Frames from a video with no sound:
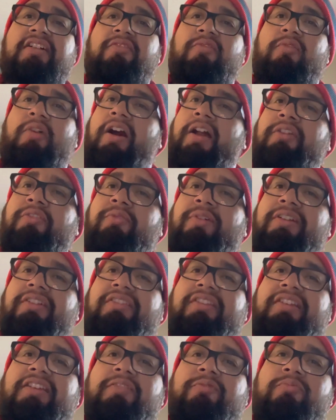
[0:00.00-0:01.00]
well, I don't want to
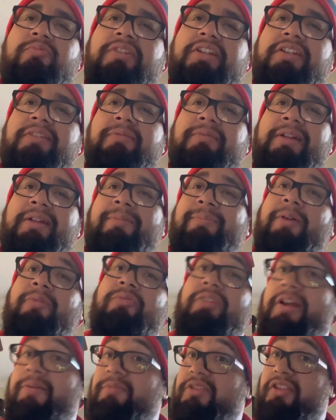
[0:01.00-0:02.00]
say we, and by
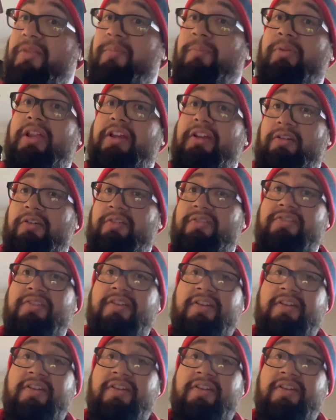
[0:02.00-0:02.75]
we I mean the players.